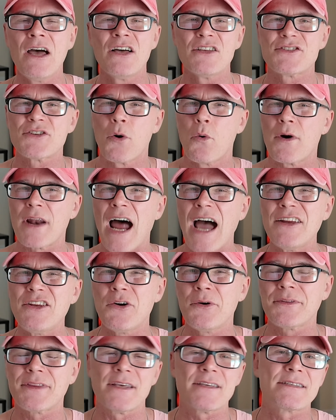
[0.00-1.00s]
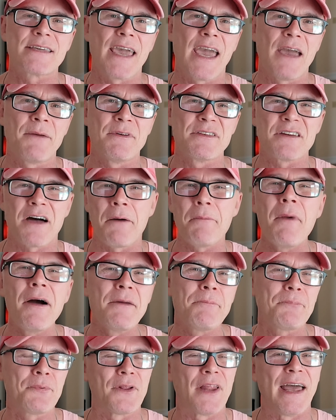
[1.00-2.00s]
So what I do with this game is I
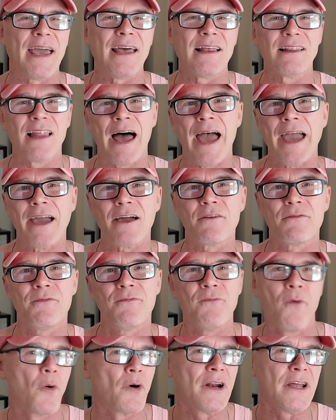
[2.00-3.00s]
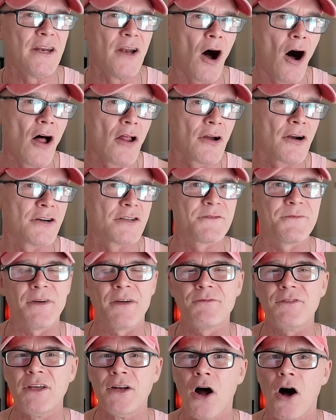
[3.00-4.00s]
might play $40,
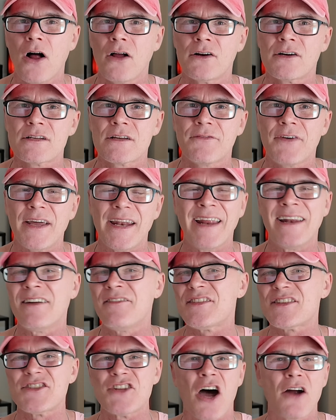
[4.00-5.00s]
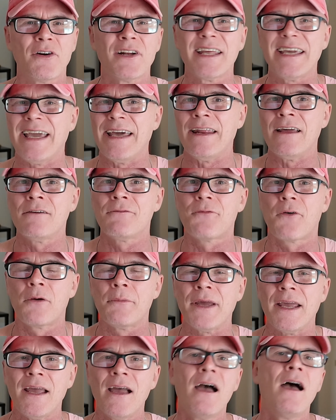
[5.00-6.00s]
$50 of it. And if it's not really hitting for
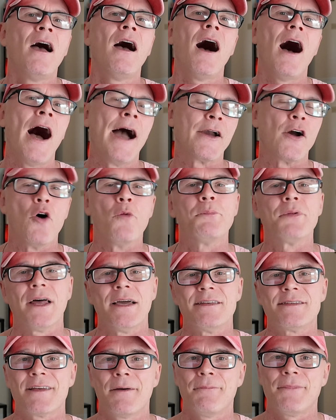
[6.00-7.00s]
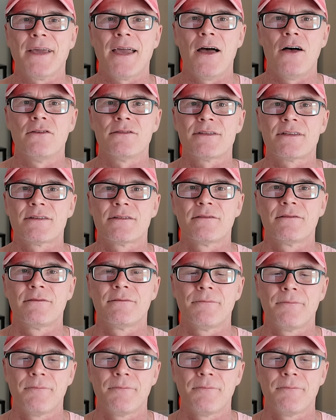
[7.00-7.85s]
me, I go play something else.